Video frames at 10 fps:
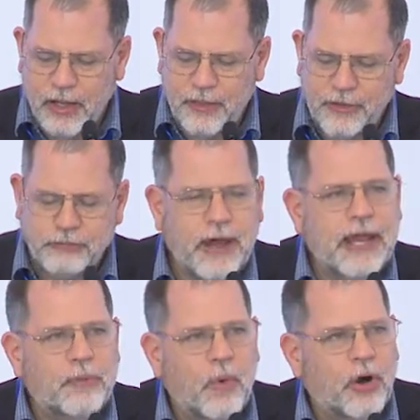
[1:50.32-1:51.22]
The
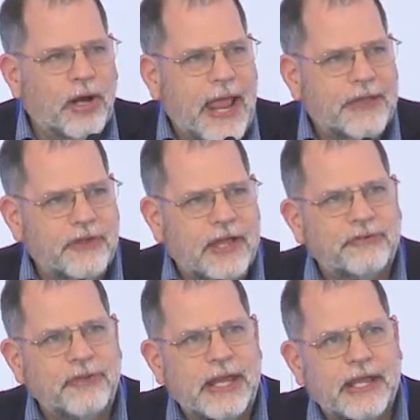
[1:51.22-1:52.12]
trade war, as I
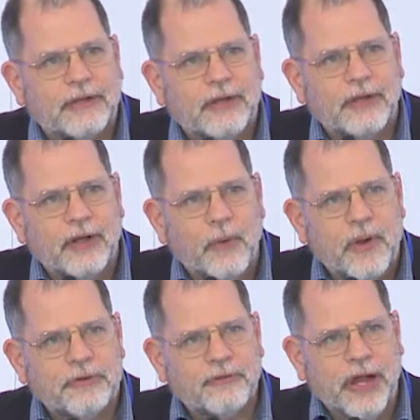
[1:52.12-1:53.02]
see it,
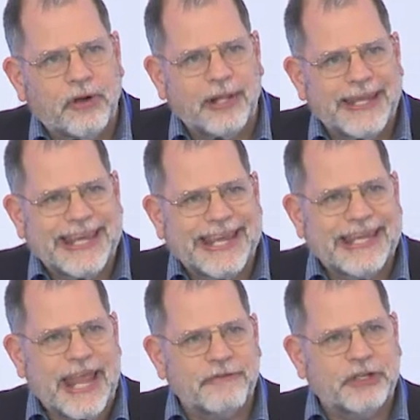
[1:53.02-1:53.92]
was fairly
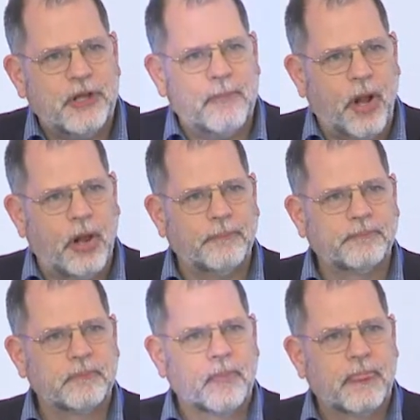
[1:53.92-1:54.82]
inevitable.
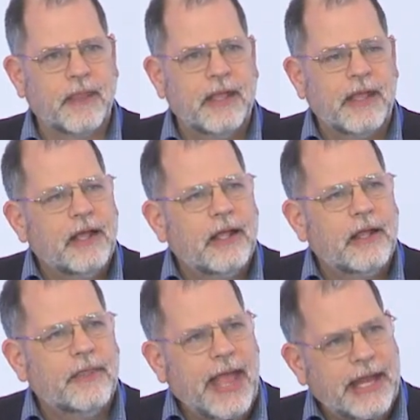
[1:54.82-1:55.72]

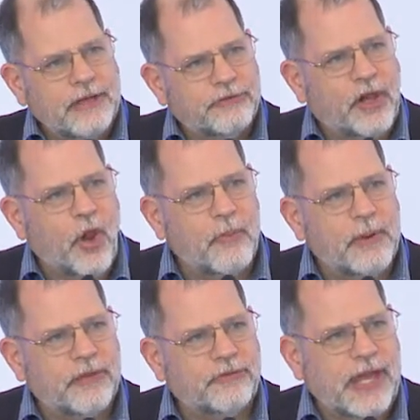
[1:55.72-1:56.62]
That is,
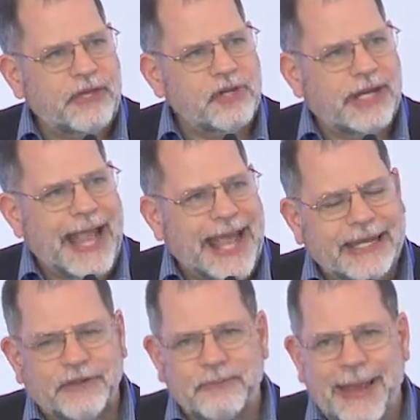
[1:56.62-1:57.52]
globalization had
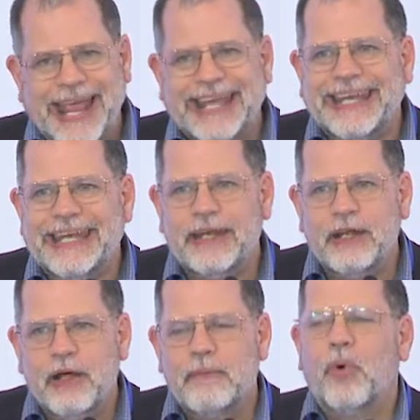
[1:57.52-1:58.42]

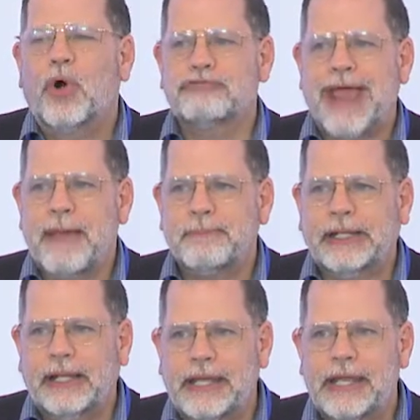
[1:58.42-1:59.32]
expanded more
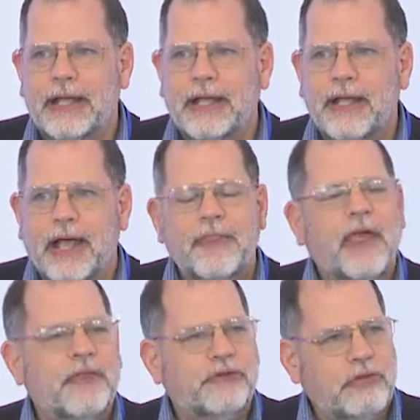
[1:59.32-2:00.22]
rapidly
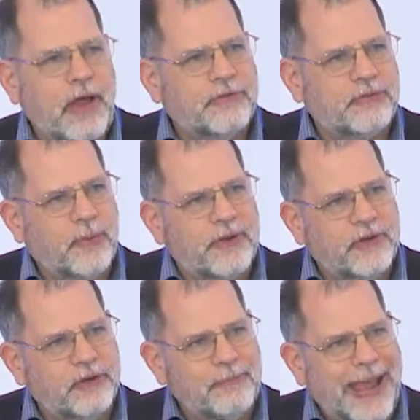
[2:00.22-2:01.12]
than the trust was
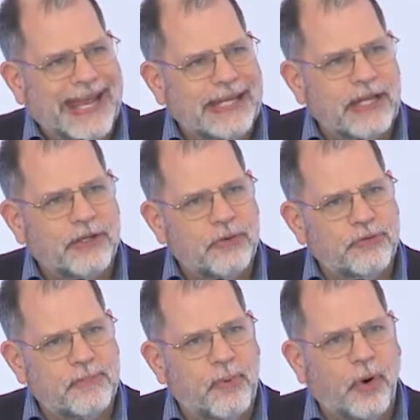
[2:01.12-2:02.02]
expanding to
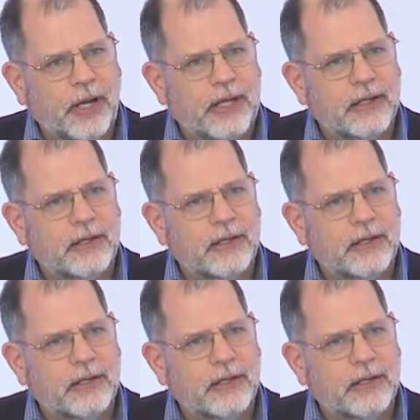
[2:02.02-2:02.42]
support it.